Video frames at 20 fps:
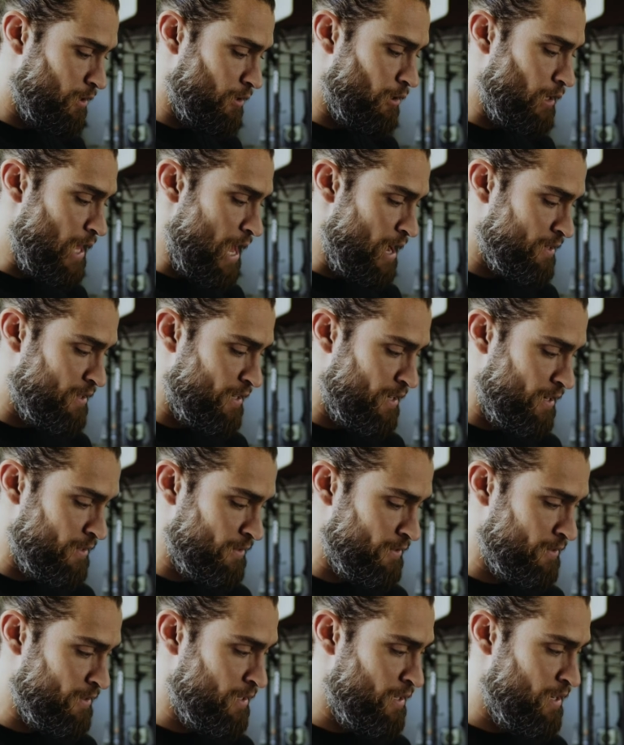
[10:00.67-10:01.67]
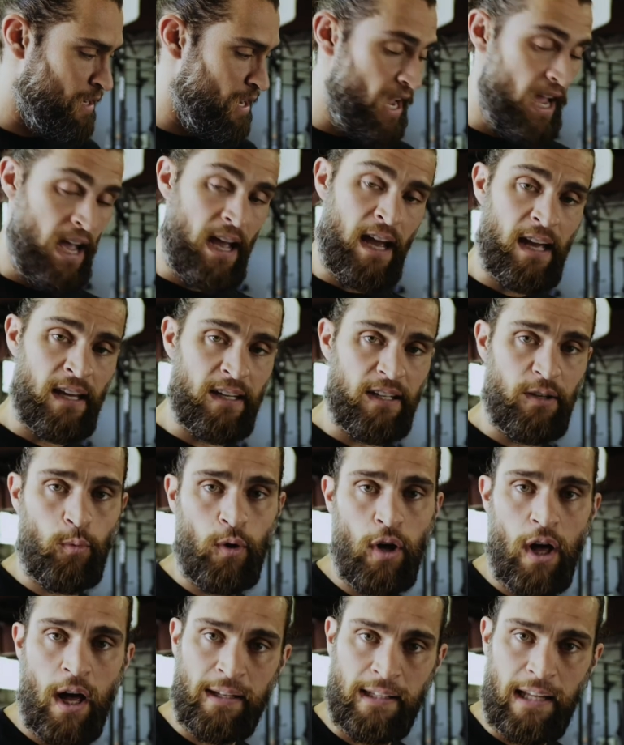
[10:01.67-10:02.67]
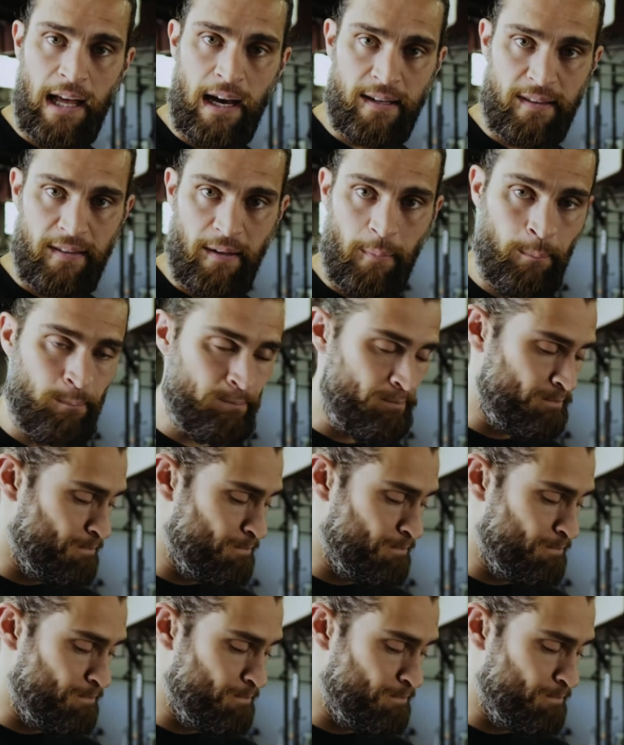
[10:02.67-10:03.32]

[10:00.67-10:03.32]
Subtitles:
little lock there, and it will unlock them.